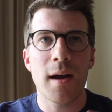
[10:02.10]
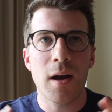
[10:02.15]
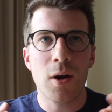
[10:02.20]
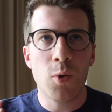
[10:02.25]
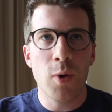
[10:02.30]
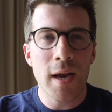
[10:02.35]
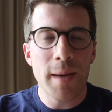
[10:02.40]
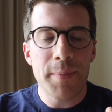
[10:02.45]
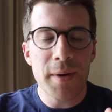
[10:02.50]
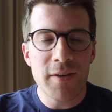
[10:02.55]

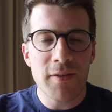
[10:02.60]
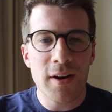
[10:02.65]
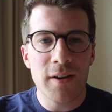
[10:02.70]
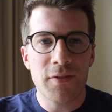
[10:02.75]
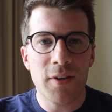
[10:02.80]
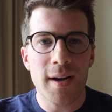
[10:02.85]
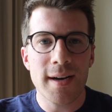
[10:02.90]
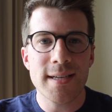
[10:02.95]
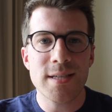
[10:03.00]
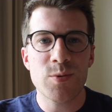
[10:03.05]
quick bit of
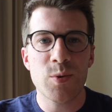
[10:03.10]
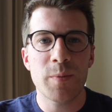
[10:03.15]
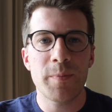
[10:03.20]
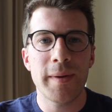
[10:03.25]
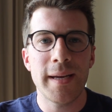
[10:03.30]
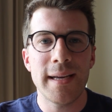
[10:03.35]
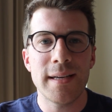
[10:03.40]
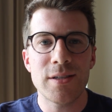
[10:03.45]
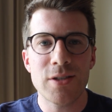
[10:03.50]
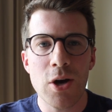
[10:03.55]
advice would
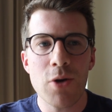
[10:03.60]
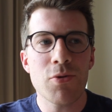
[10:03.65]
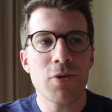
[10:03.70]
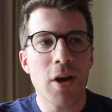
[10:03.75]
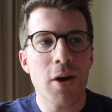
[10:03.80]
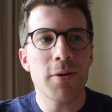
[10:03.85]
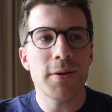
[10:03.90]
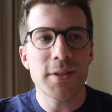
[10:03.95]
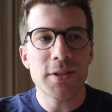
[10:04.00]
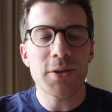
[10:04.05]
be don't
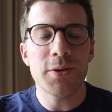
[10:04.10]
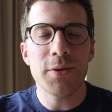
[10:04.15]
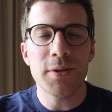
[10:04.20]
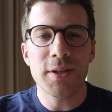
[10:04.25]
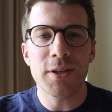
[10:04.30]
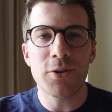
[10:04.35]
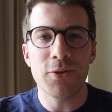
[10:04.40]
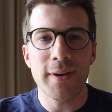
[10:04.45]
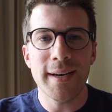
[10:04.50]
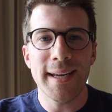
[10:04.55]
go and do a
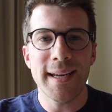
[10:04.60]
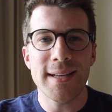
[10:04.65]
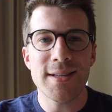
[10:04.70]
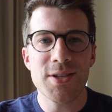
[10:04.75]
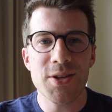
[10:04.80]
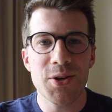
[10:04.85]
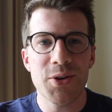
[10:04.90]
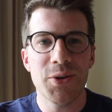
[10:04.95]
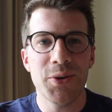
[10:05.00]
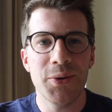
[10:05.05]
degree
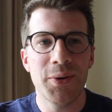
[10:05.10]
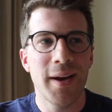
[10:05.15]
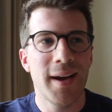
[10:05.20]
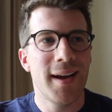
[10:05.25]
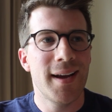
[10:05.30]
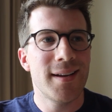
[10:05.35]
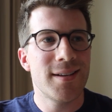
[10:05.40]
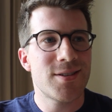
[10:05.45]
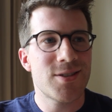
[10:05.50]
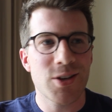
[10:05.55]
to
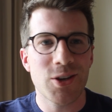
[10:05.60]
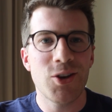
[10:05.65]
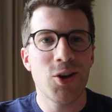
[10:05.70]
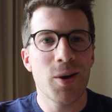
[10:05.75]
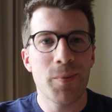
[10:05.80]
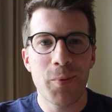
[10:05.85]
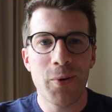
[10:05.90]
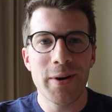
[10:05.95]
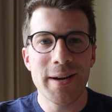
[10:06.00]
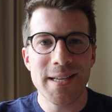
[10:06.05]

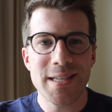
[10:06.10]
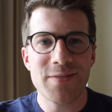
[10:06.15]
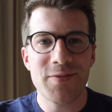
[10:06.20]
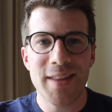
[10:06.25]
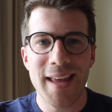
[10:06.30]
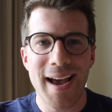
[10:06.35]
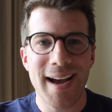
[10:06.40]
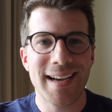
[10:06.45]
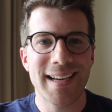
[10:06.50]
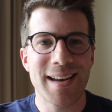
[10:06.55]
secure points for
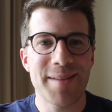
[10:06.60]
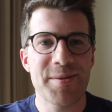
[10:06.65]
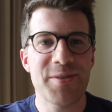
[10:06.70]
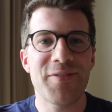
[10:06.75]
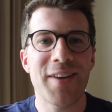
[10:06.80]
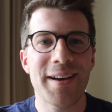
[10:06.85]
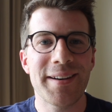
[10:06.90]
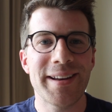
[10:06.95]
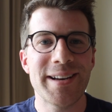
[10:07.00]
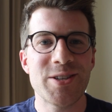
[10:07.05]
the Academic
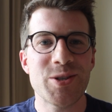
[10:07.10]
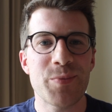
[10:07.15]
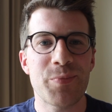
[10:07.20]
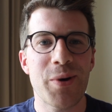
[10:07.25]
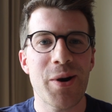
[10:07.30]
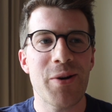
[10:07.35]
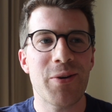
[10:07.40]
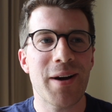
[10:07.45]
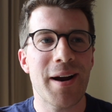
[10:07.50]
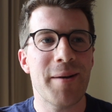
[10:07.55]
Foundation
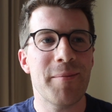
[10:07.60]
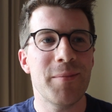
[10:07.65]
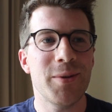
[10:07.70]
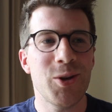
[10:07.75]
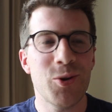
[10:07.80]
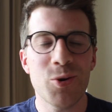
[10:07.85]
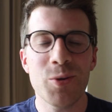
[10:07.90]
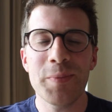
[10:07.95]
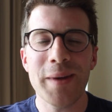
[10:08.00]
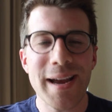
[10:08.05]
Programme.
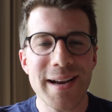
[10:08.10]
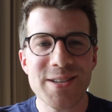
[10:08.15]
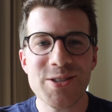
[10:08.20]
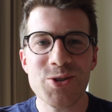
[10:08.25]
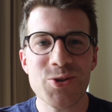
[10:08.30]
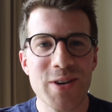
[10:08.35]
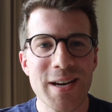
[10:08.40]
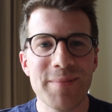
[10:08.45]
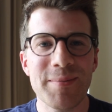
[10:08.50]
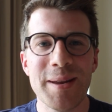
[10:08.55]
You will be
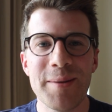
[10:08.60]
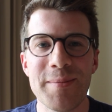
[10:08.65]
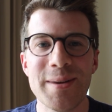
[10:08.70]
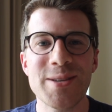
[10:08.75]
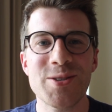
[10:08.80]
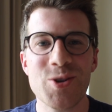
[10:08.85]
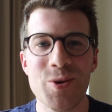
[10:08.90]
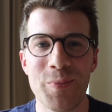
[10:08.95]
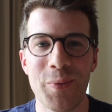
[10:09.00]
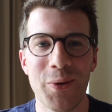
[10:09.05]
extremely
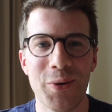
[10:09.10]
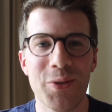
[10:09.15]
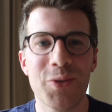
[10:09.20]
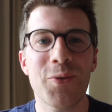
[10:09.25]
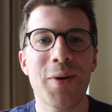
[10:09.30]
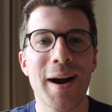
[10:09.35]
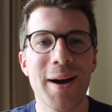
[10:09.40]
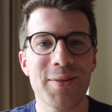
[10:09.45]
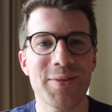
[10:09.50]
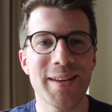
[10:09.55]
miserable
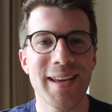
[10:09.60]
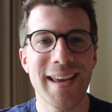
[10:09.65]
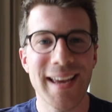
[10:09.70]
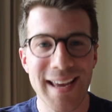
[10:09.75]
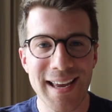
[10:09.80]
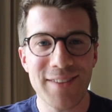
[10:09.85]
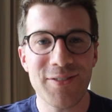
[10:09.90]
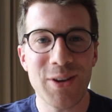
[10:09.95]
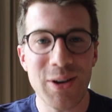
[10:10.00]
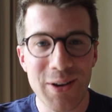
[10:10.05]
throughout the
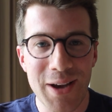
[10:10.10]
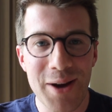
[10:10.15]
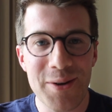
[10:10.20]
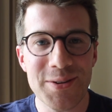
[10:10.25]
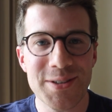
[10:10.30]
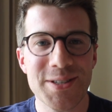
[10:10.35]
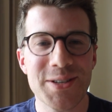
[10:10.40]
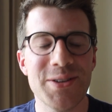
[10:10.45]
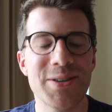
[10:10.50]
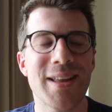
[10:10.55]
year if you go
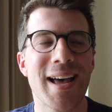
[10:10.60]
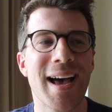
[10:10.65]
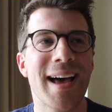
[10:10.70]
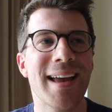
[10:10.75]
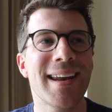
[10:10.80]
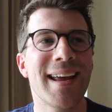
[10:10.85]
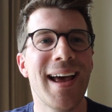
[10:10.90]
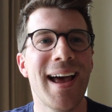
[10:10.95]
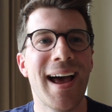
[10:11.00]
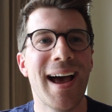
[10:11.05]
and do
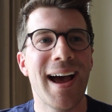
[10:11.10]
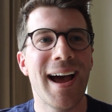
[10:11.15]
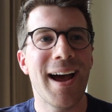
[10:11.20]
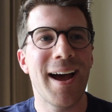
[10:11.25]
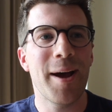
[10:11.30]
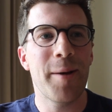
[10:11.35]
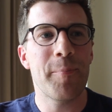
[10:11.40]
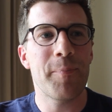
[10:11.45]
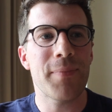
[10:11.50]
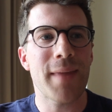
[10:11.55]
that.
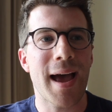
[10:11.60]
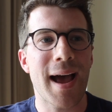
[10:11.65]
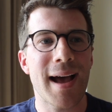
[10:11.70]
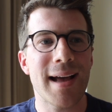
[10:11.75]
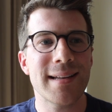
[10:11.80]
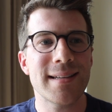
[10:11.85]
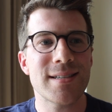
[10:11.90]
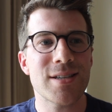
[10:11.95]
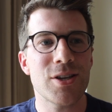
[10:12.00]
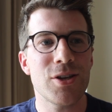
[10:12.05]

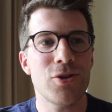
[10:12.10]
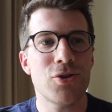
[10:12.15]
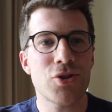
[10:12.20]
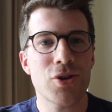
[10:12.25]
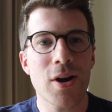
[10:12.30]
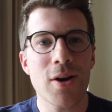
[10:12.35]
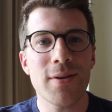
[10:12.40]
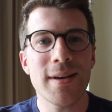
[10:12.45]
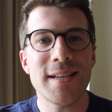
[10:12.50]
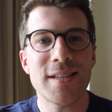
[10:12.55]
And you
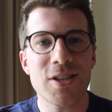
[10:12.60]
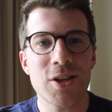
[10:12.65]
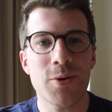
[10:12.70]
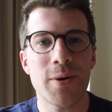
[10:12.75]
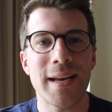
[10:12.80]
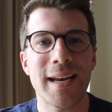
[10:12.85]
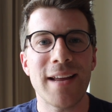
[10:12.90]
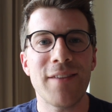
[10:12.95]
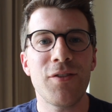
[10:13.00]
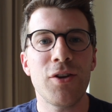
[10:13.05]
should only do
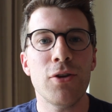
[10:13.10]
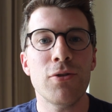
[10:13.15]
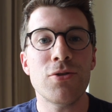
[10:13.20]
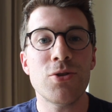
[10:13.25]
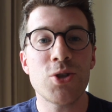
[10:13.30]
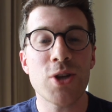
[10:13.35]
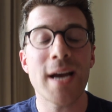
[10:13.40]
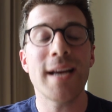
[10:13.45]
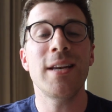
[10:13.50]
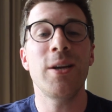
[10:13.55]
it if you
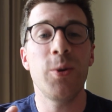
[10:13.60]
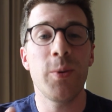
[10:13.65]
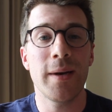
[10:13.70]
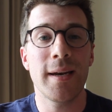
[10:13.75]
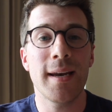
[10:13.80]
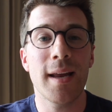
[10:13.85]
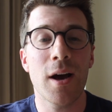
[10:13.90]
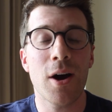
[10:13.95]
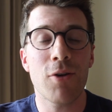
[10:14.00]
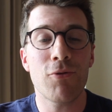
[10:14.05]

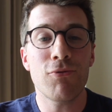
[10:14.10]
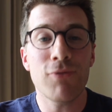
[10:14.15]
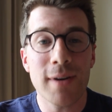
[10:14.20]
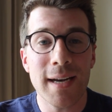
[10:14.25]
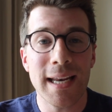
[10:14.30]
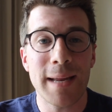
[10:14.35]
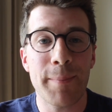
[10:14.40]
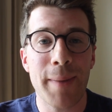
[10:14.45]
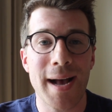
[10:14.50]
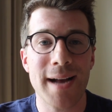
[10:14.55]
genuinely are
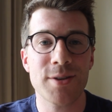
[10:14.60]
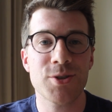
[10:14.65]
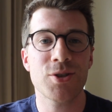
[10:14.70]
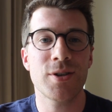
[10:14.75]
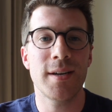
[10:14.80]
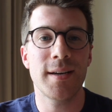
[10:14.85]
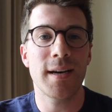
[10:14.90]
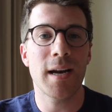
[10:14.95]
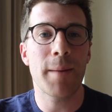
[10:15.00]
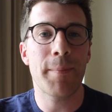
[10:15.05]
really
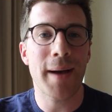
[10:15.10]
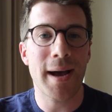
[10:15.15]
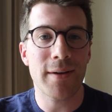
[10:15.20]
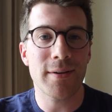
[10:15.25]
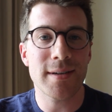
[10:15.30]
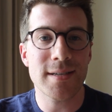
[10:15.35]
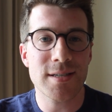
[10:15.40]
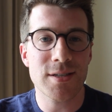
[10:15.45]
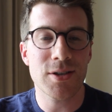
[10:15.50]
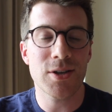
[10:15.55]
passionate
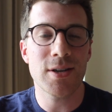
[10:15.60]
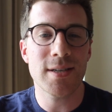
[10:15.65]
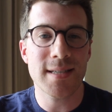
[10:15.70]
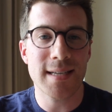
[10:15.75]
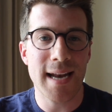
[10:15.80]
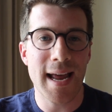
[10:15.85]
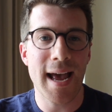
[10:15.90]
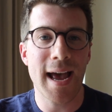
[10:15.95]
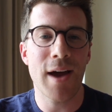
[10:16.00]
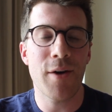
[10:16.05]
about a
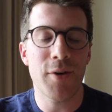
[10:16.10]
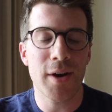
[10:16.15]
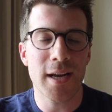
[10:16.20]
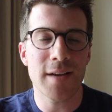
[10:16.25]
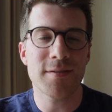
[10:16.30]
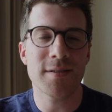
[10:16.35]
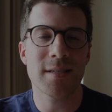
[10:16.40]
certain area of